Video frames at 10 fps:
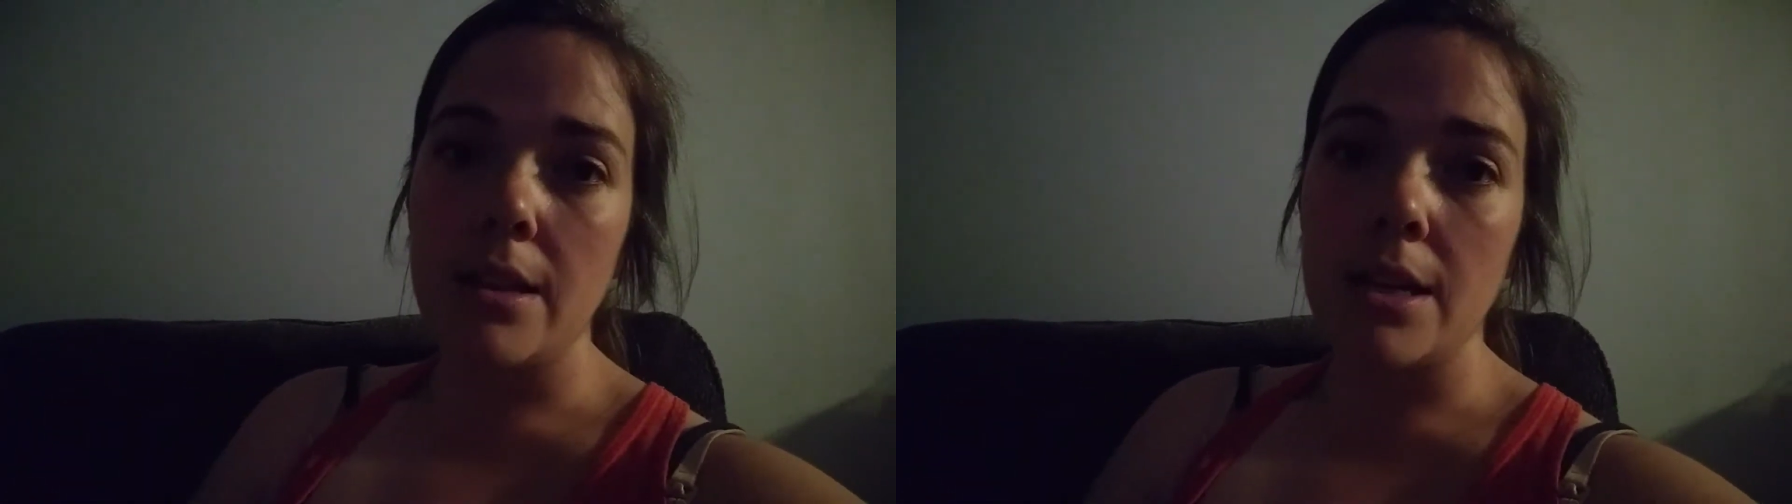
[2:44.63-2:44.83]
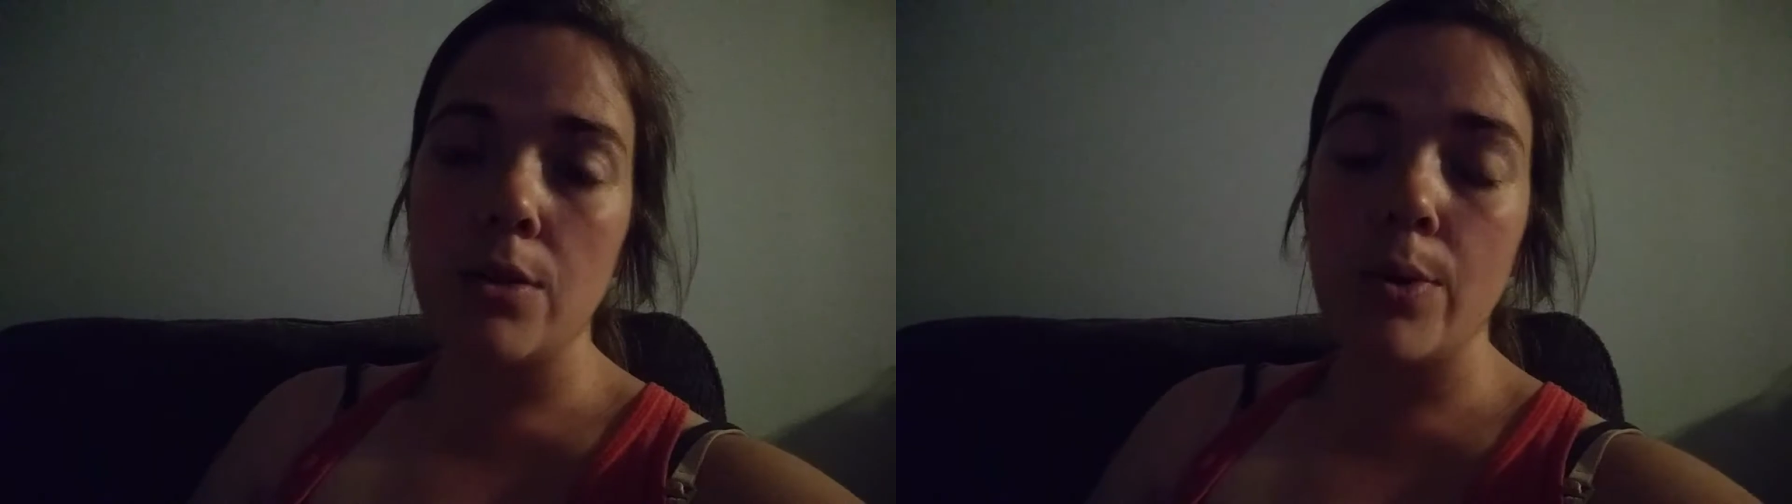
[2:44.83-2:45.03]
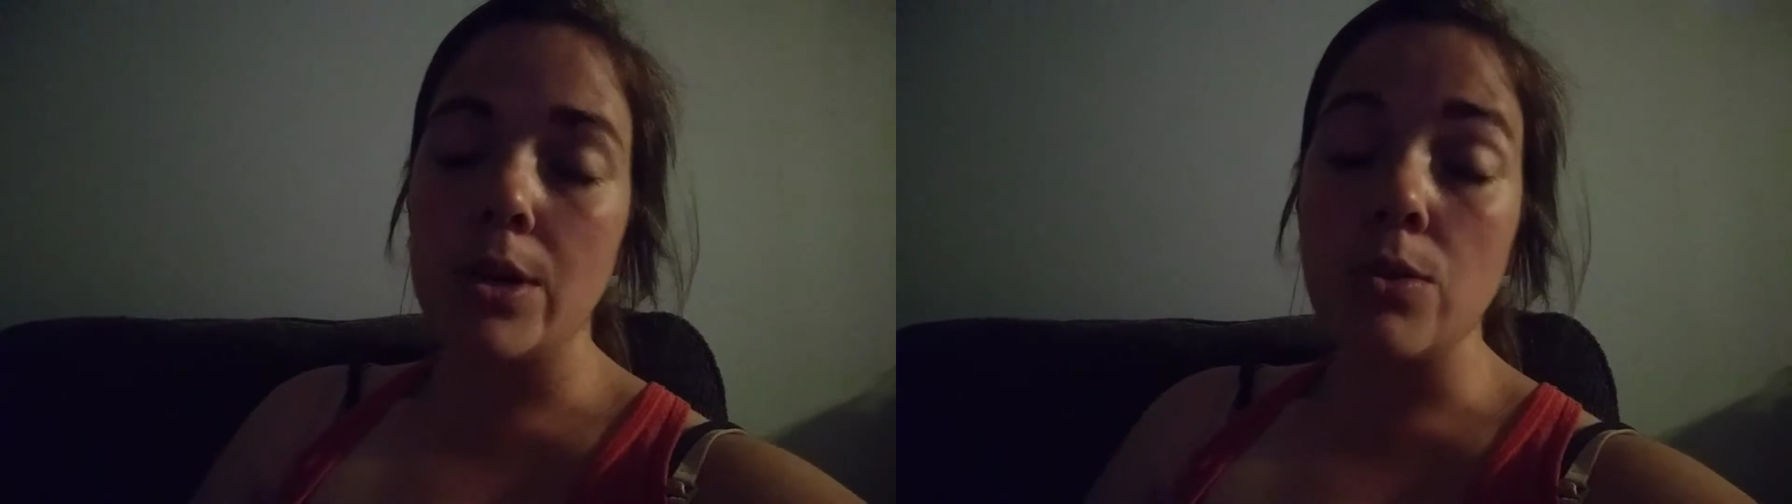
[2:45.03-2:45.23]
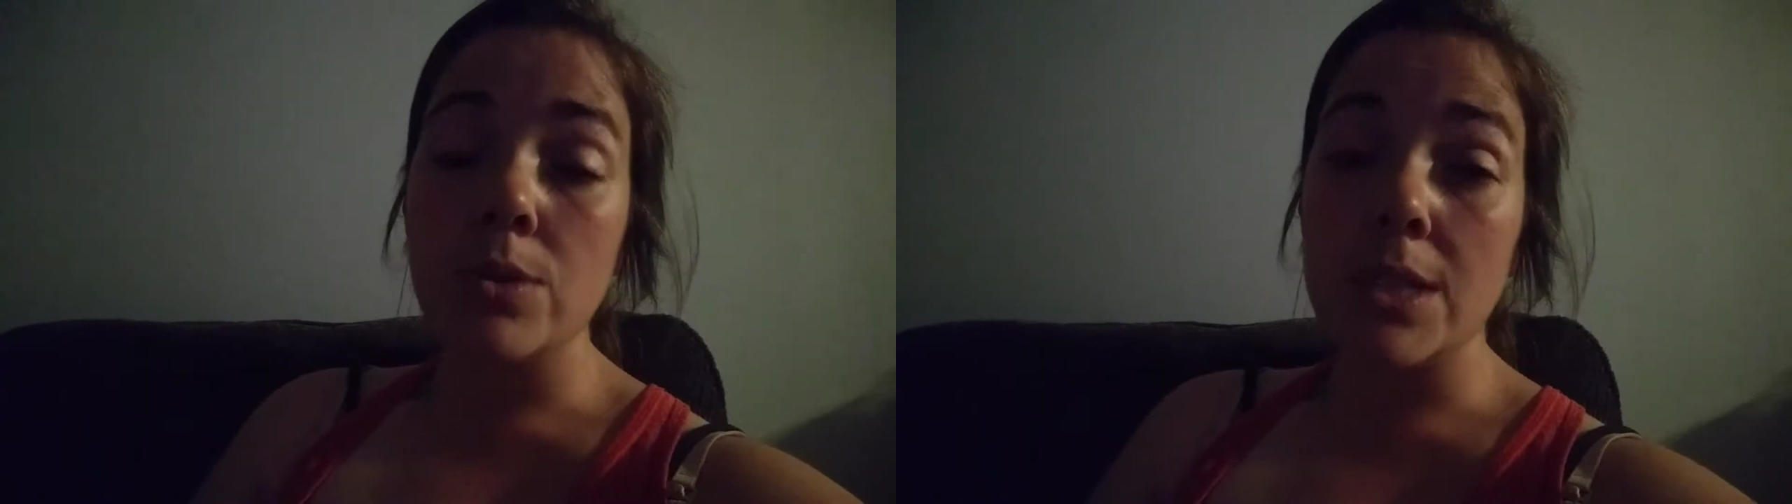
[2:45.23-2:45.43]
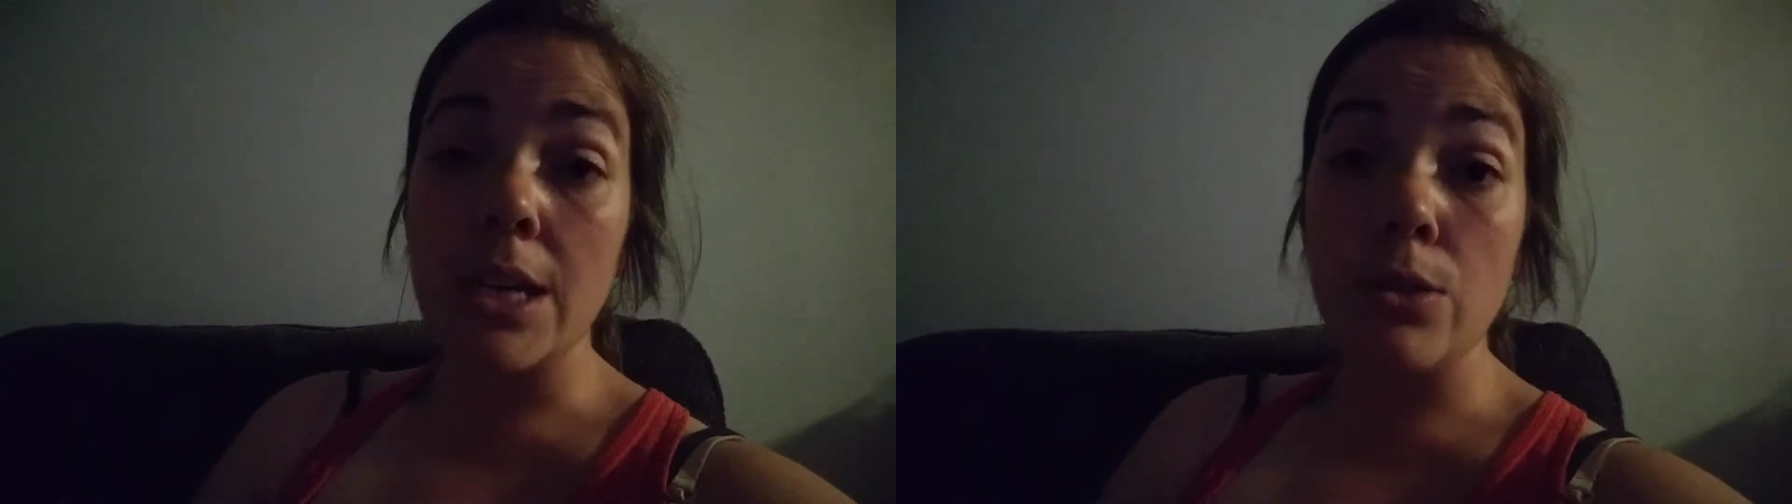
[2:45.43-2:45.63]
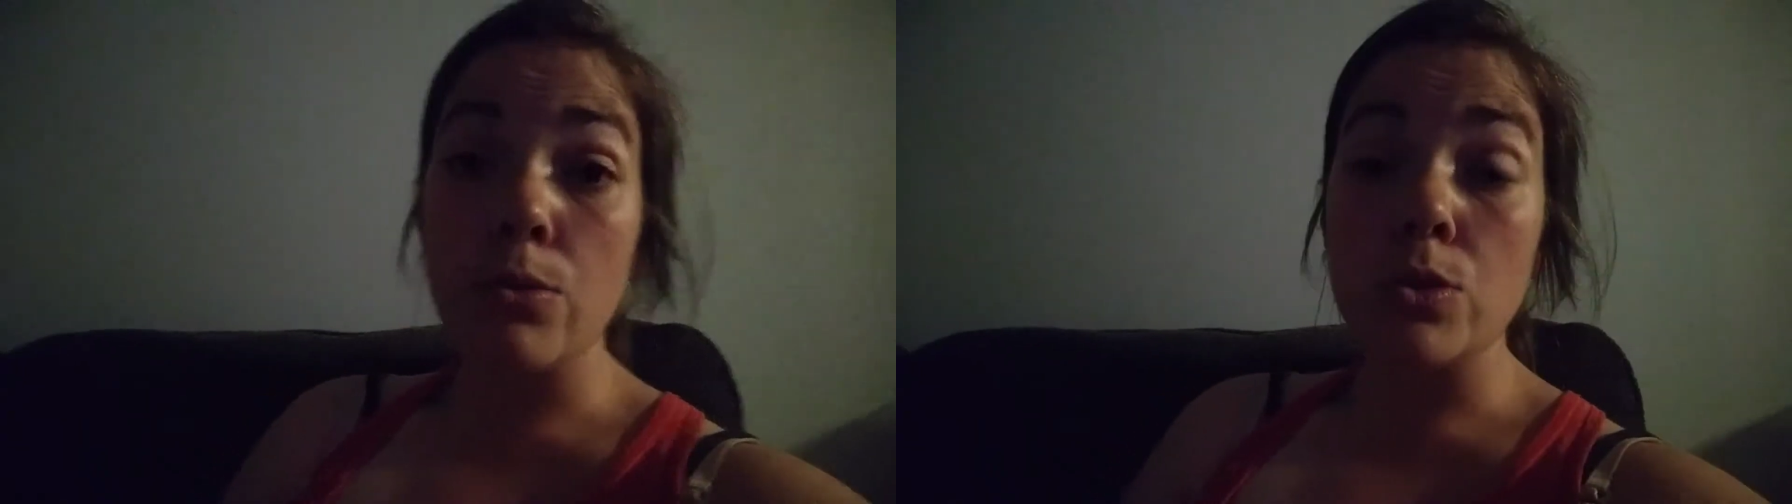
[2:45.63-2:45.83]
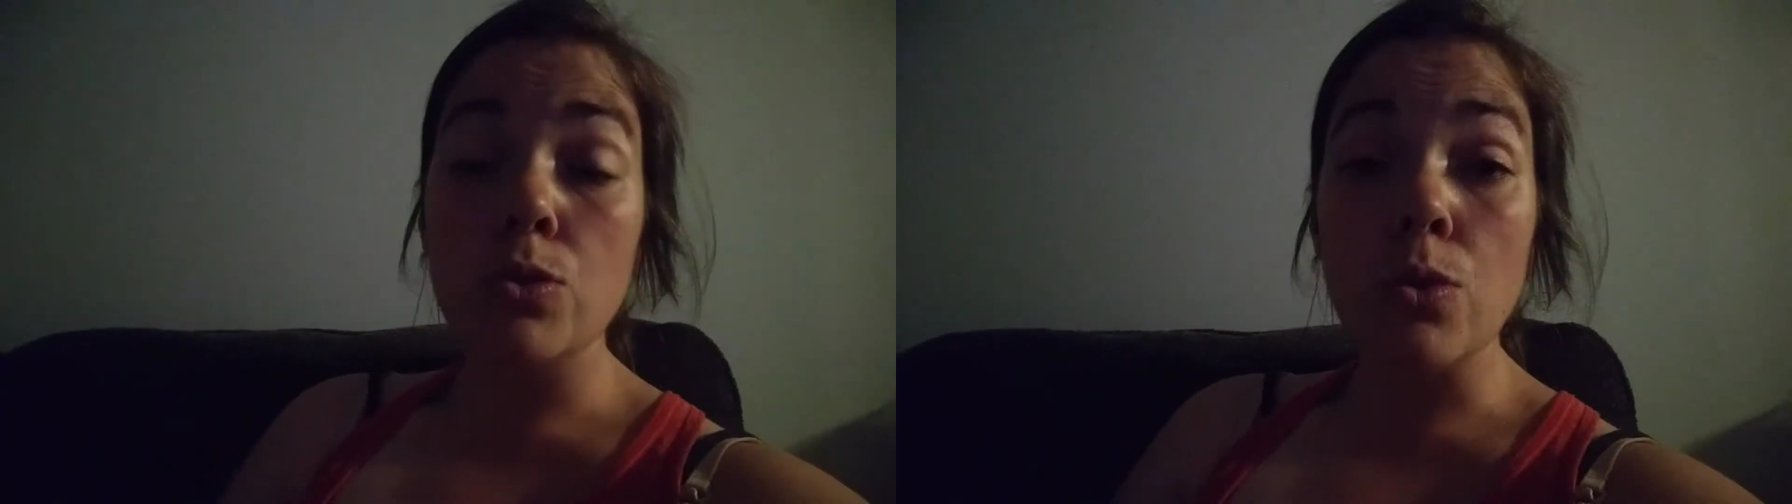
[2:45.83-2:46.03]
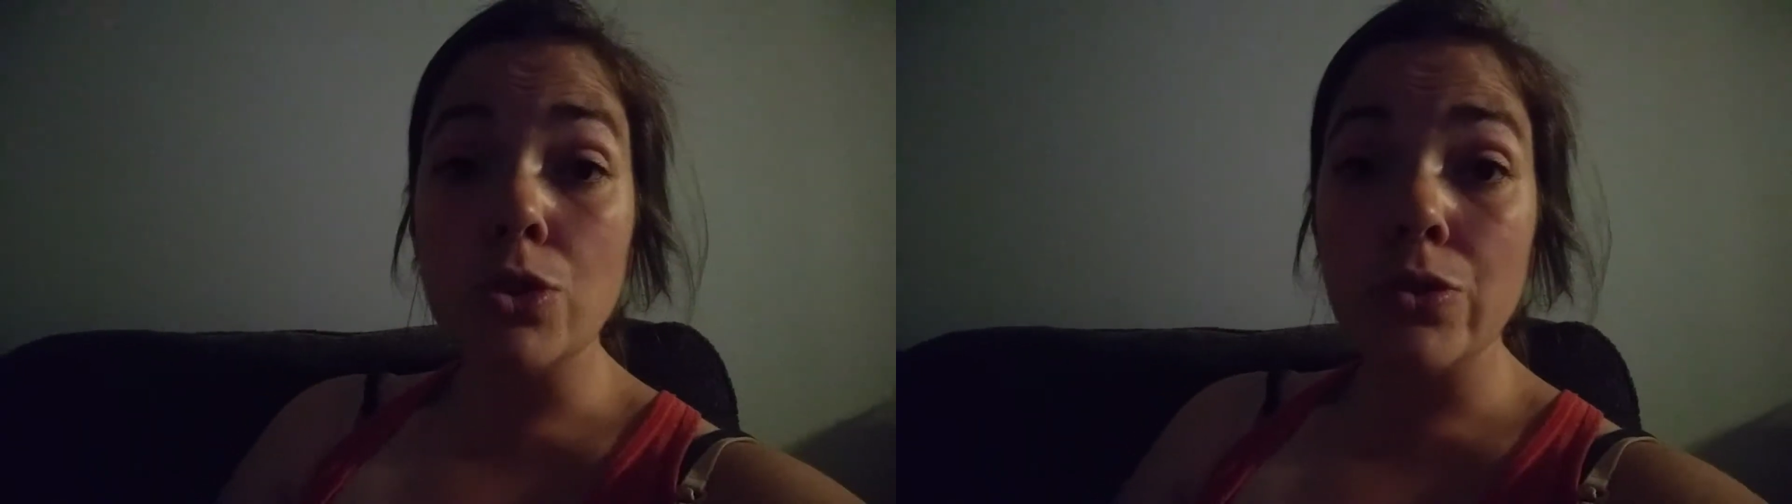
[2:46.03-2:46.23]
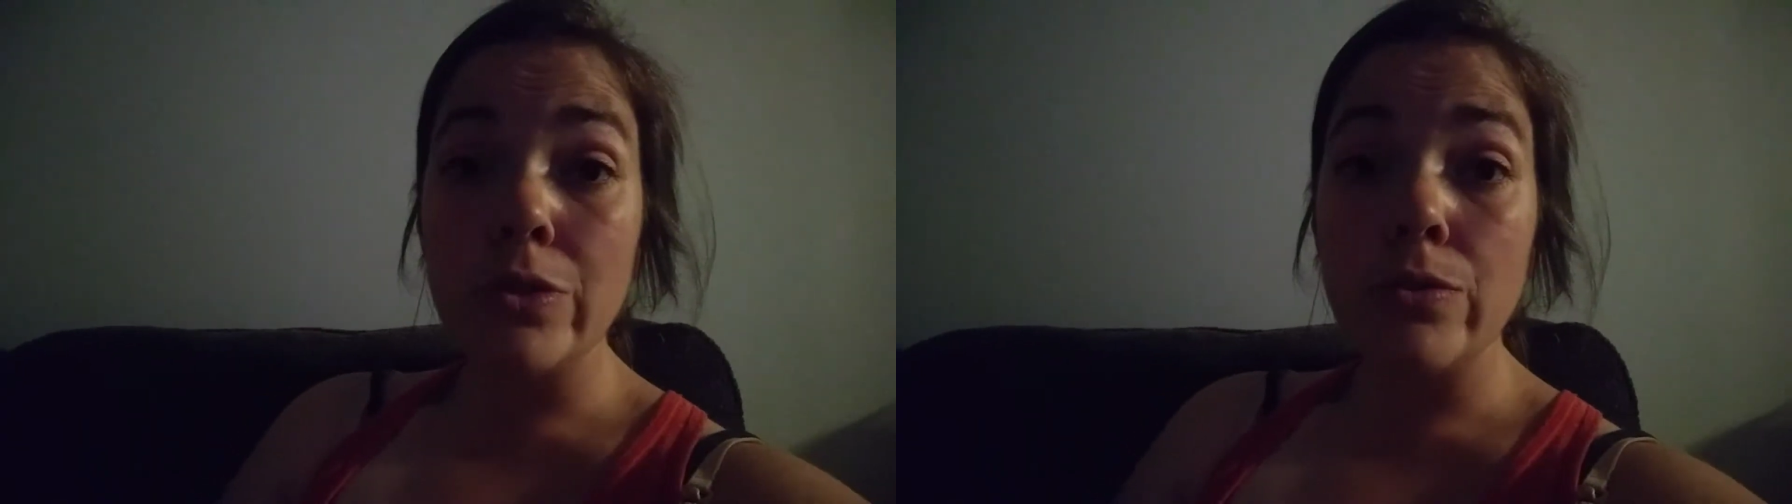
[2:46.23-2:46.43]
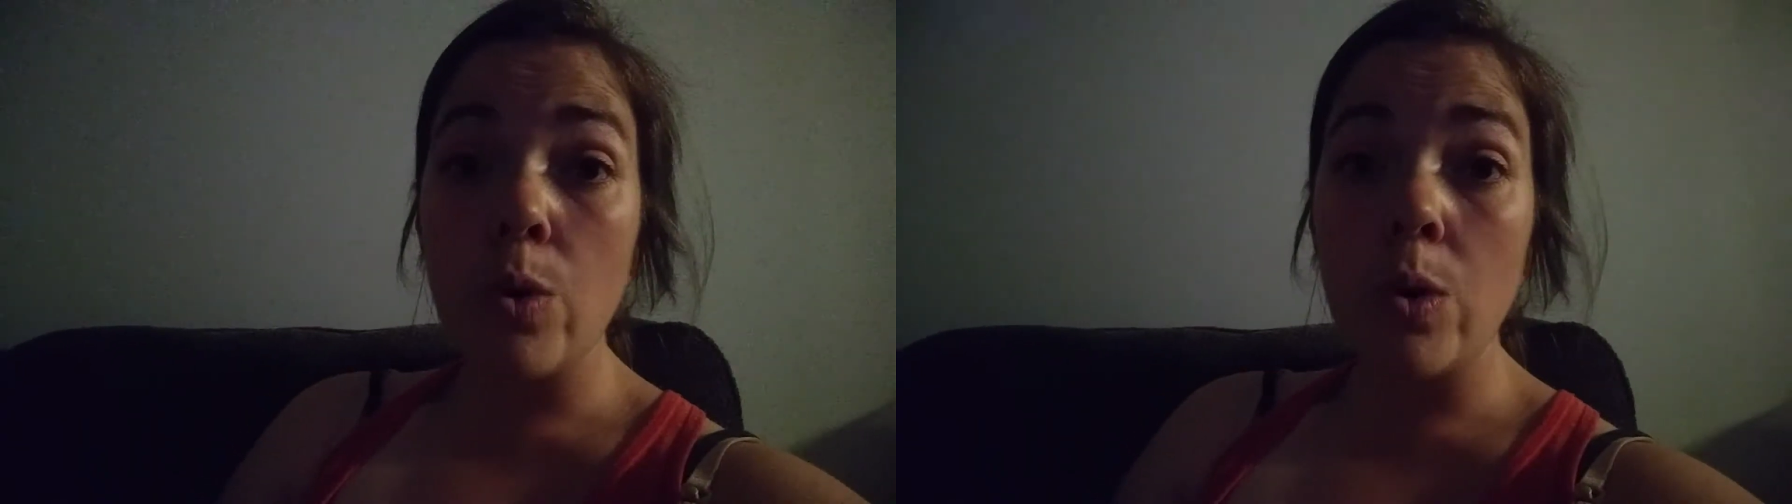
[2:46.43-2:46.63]
I don't want to go digging through a storage
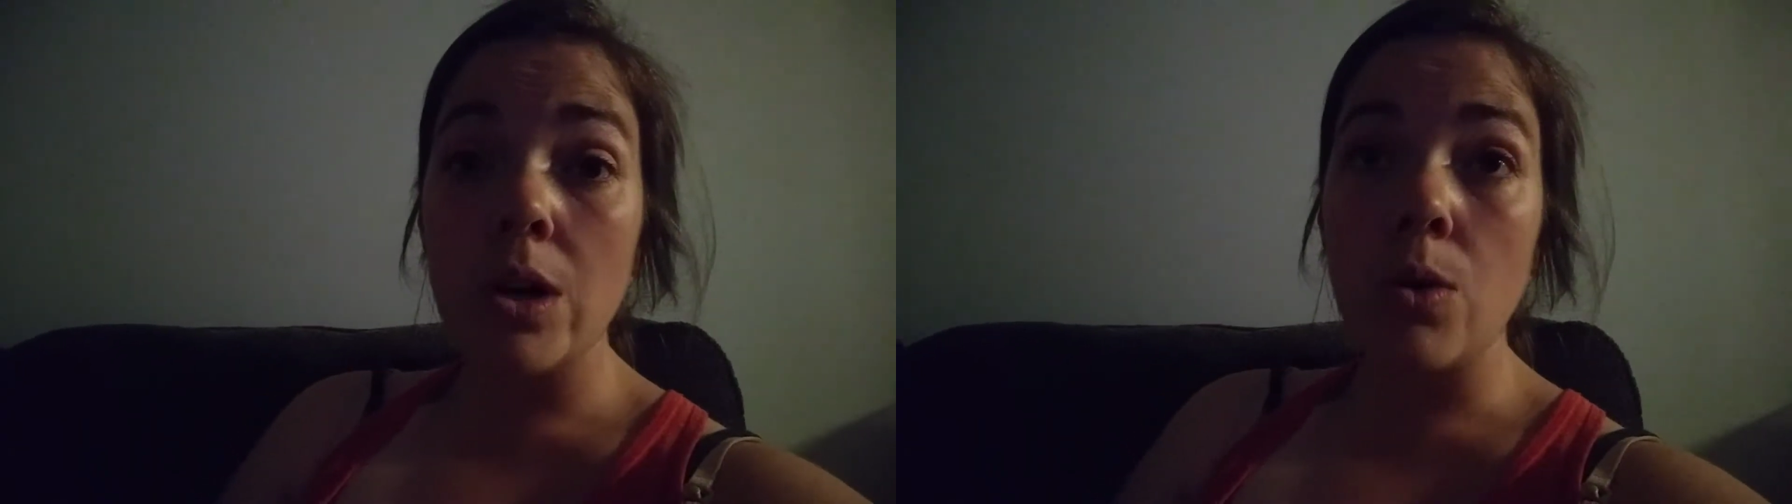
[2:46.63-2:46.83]
unit for,